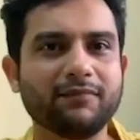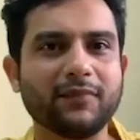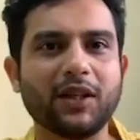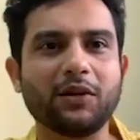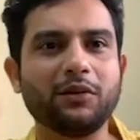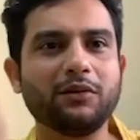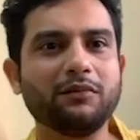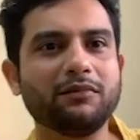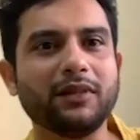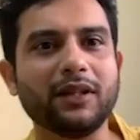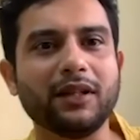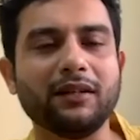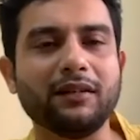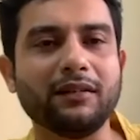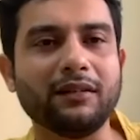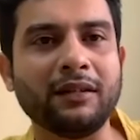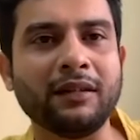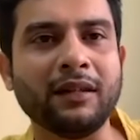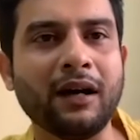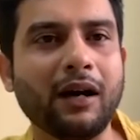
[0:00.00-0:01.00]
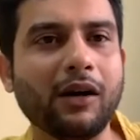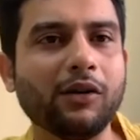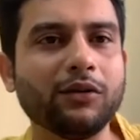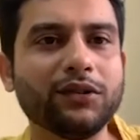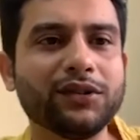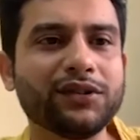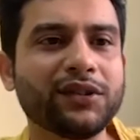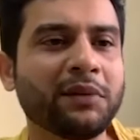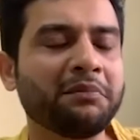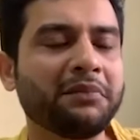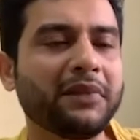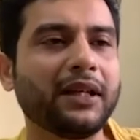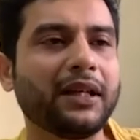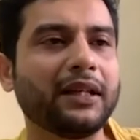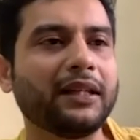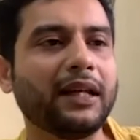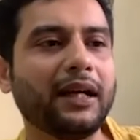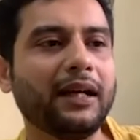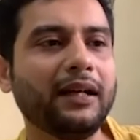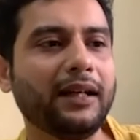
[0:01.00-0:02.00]
in the house or something
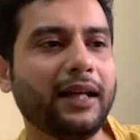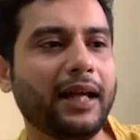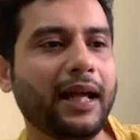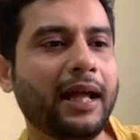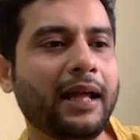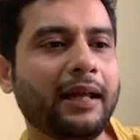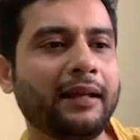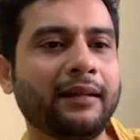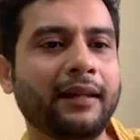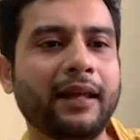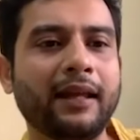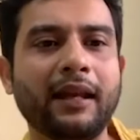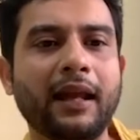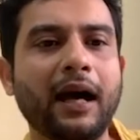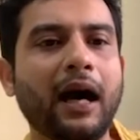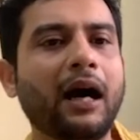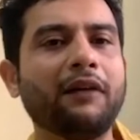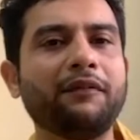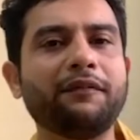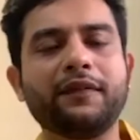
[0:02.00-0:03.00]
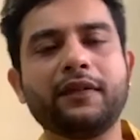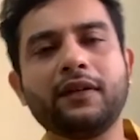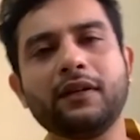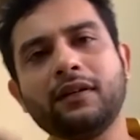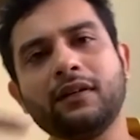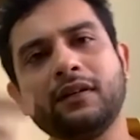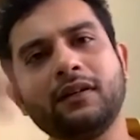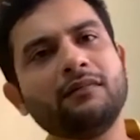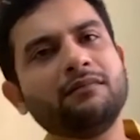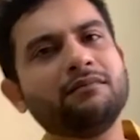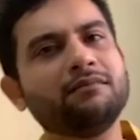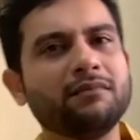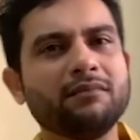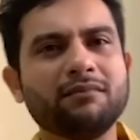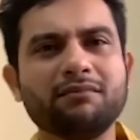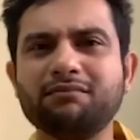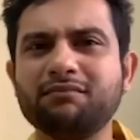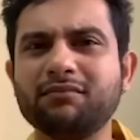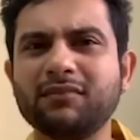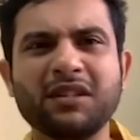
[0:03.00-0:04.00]
like that. And then after
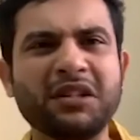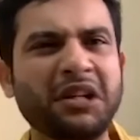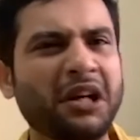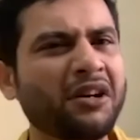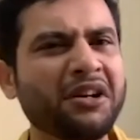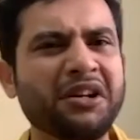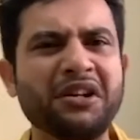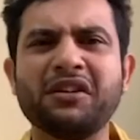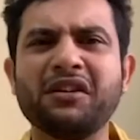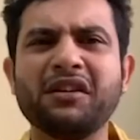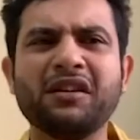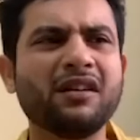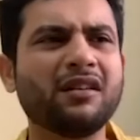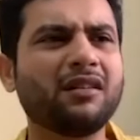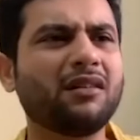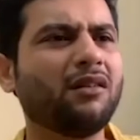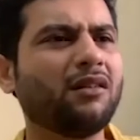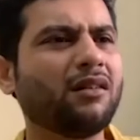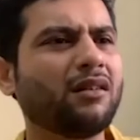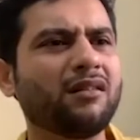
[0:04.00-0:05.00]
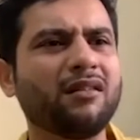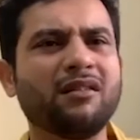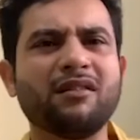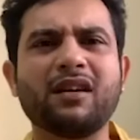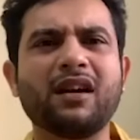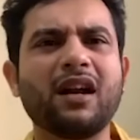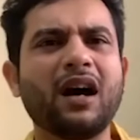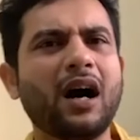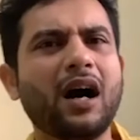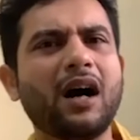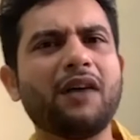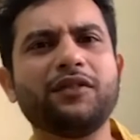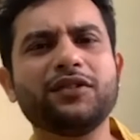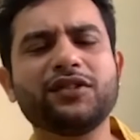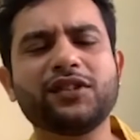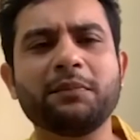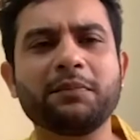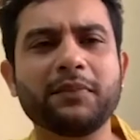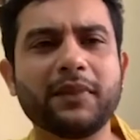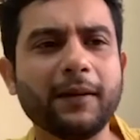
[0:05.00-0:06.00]
a year or a year and a half or
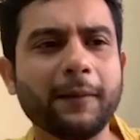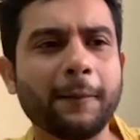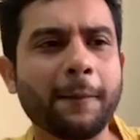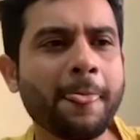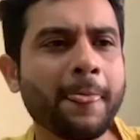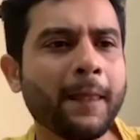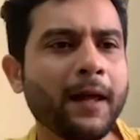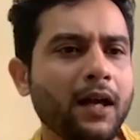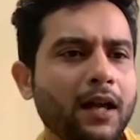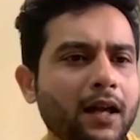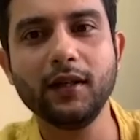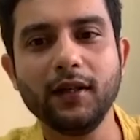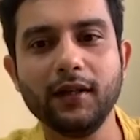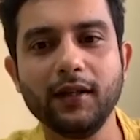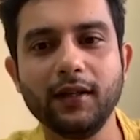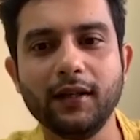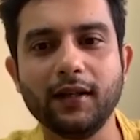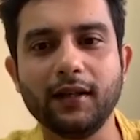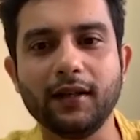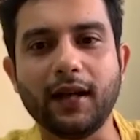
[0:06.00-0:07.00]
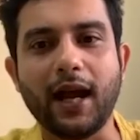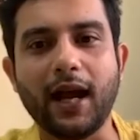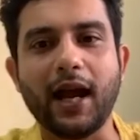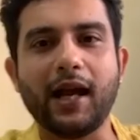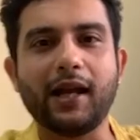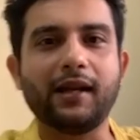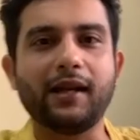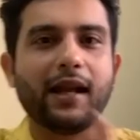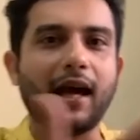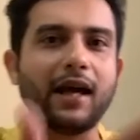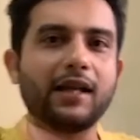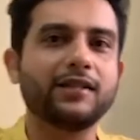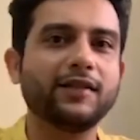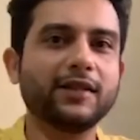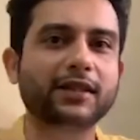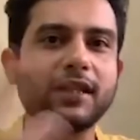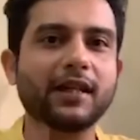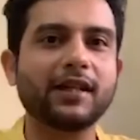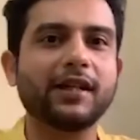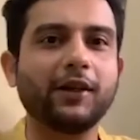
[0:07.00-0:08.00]
something, and as we
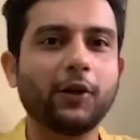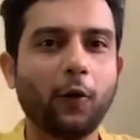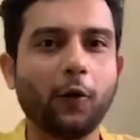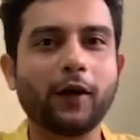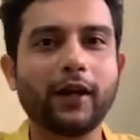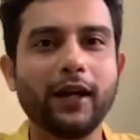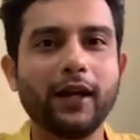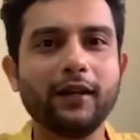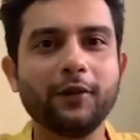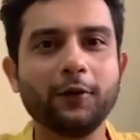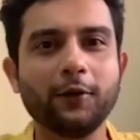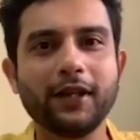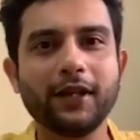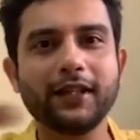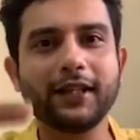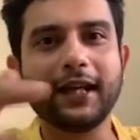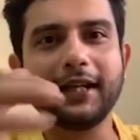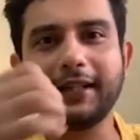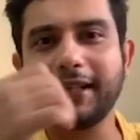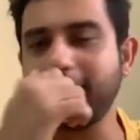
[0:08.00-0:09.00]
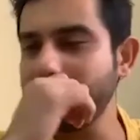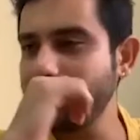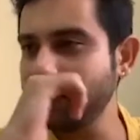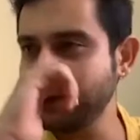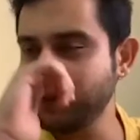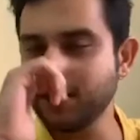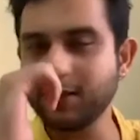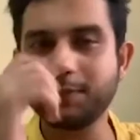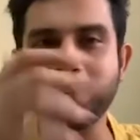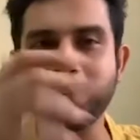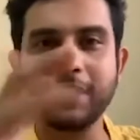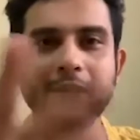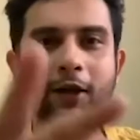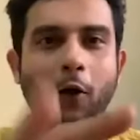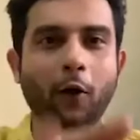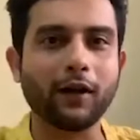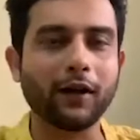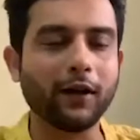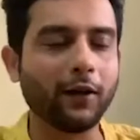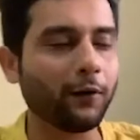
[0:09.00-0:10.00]
started talking during that time, this is
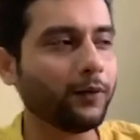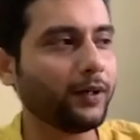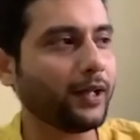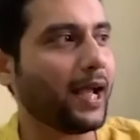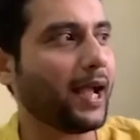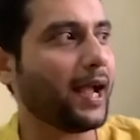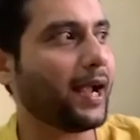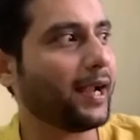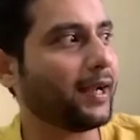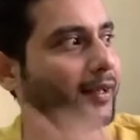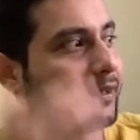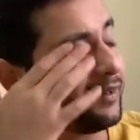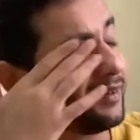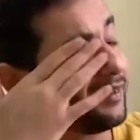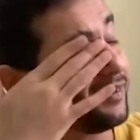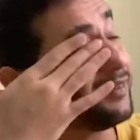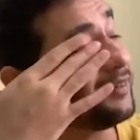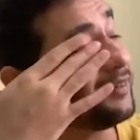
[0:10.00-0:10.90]
pre-lockdown, and